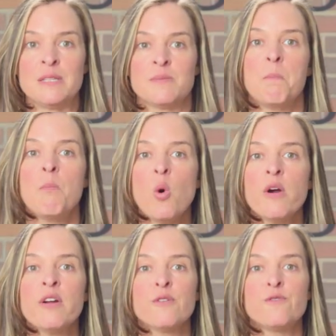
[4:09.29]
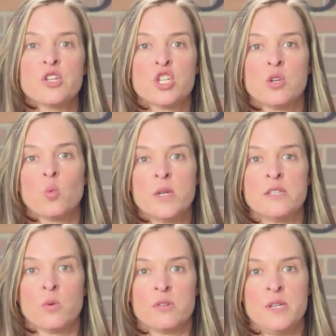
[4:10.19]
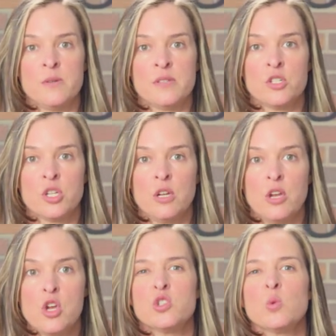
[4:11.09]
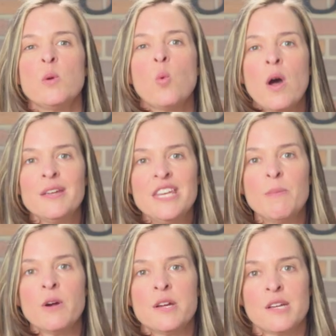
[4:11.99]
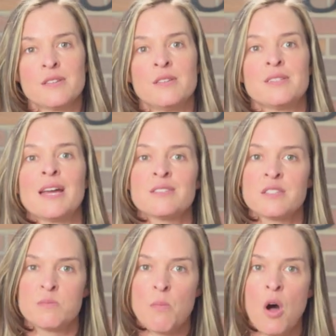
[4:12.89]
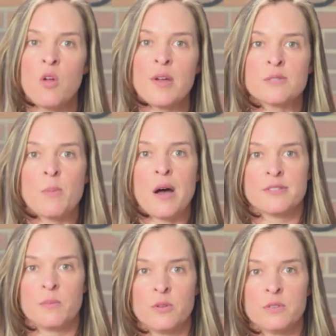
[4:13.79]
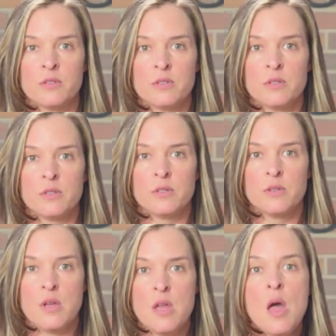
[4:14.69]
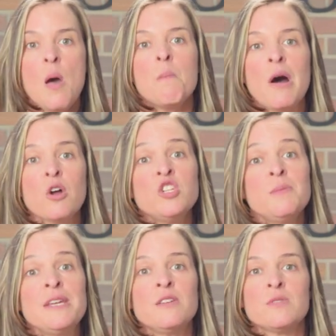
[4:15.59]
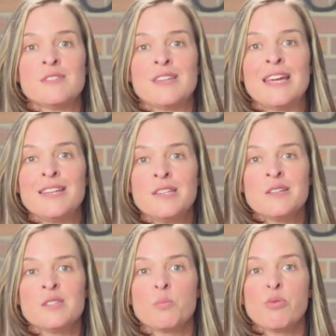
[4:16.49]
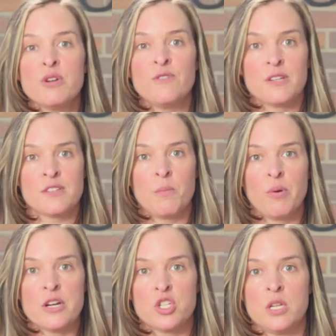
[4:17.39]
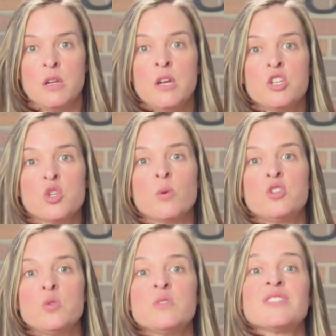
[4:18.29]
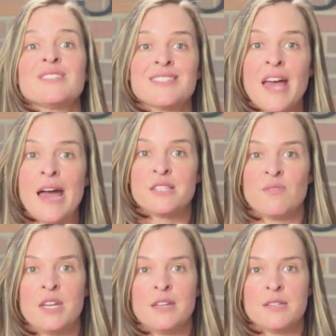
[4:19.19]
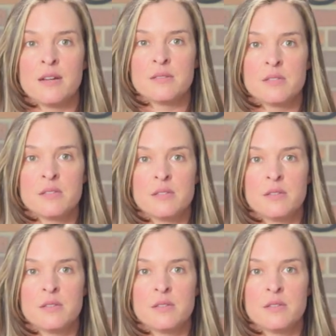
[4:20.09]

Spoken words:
means more efficient resource usage, so we want to keep our indexes as small as possible. MongoDB uses index prefix compression to reduce the size of an index.